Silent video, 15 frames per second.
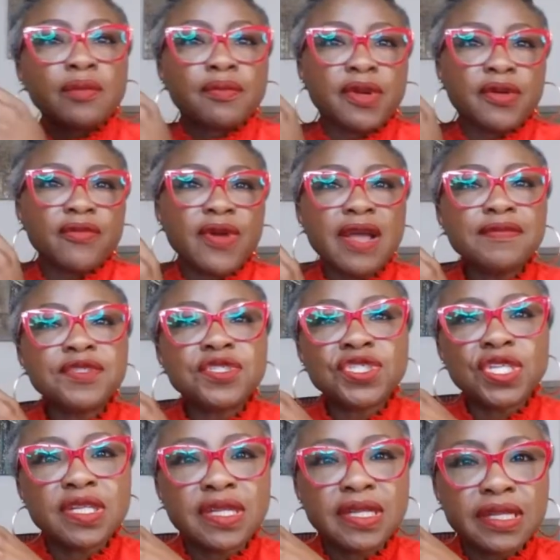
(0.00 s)
My wife
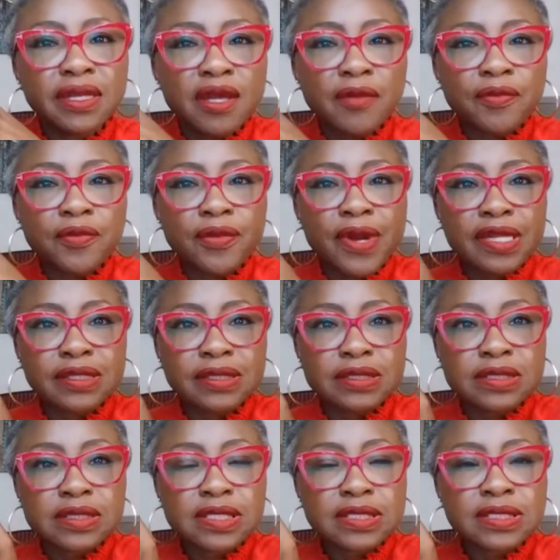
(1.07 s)
cheated and got
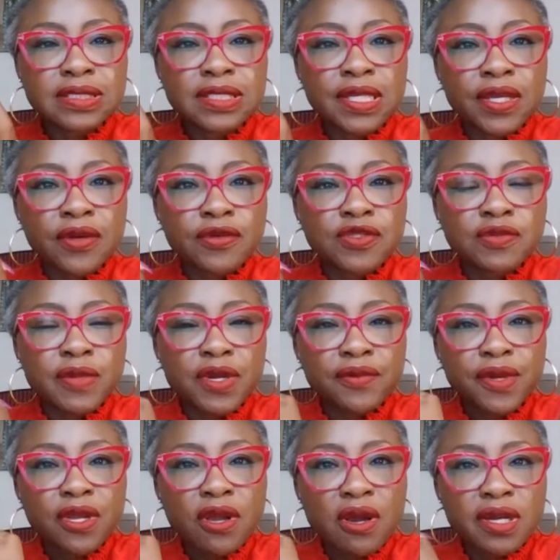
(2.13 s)
pregnant and didn't go to my
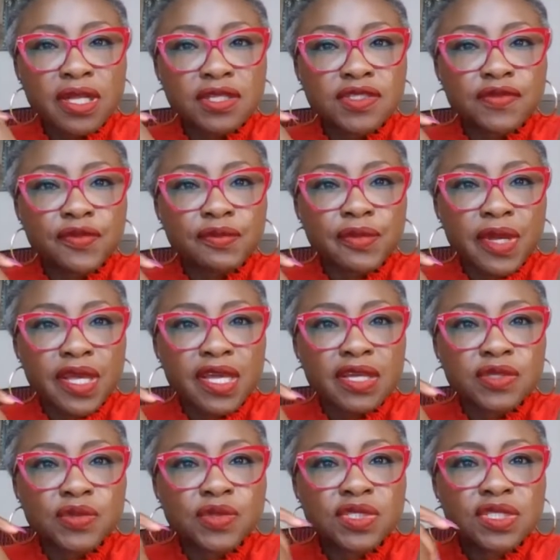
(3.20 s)
green card interview. My
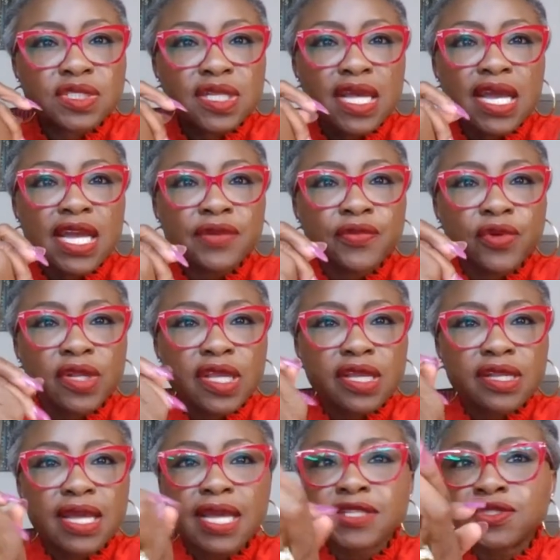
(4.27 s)
case was denied. What
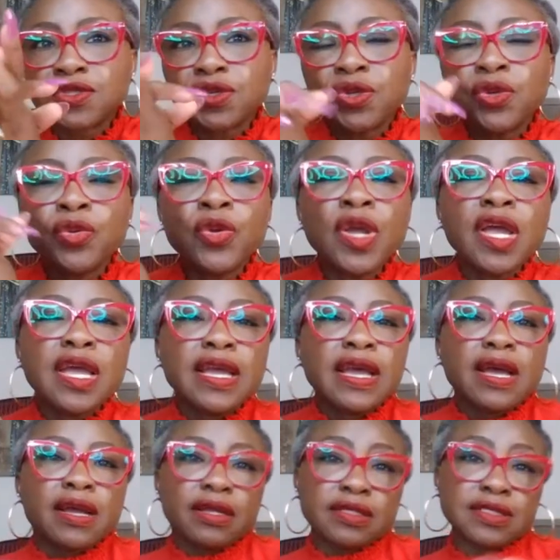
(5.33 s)
can I do?
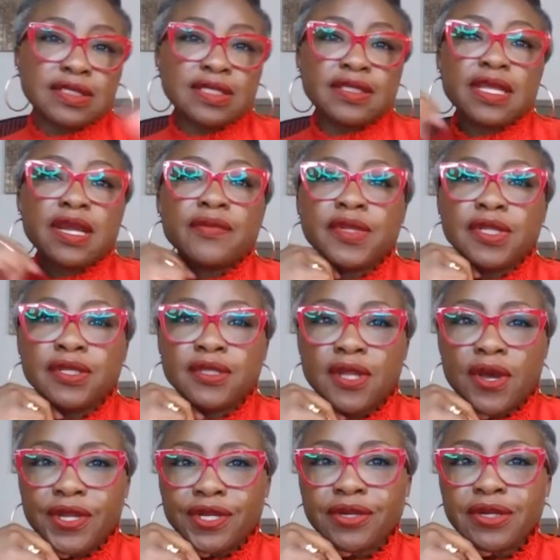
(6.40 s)
Sit down with a
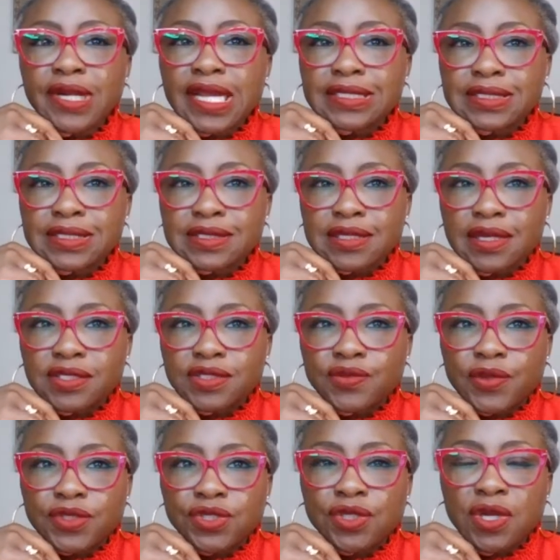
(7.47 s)
lawyer and discuss
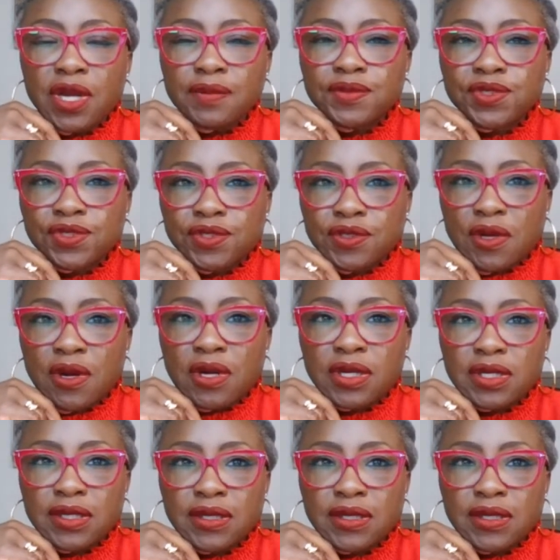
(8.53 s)
what your options are.